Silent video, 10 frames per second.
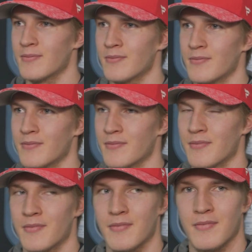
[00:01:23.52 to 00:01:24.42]

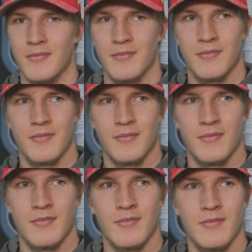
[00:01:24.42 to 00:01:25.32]

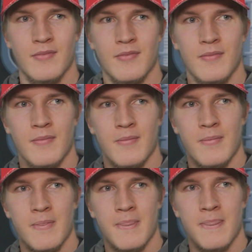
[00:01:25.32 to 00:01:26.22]

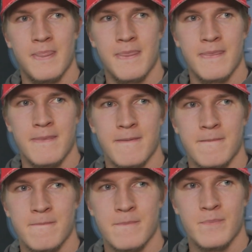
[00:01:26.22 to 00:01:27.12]
(no one is talking)